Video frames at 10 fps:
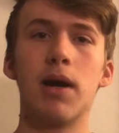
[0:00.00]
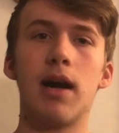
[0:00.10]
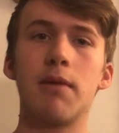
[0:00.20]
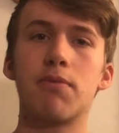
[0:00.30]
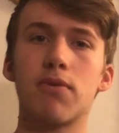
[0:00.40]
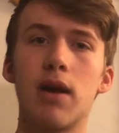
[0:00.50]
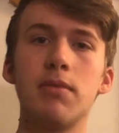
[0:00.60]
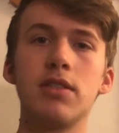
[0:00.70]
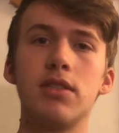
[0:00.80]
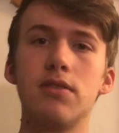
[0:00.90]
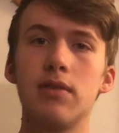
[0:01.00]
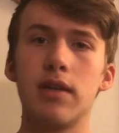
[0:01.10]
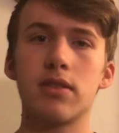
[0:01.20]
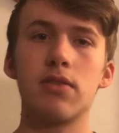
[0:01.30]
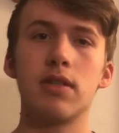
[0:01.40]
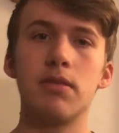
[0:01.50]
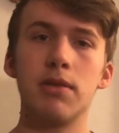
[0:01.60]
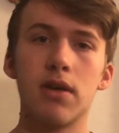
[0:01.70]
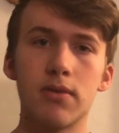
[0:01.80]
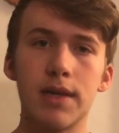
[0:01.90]
But I promise you, it's going to be
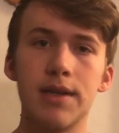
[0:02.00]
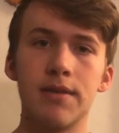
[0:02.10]
all right.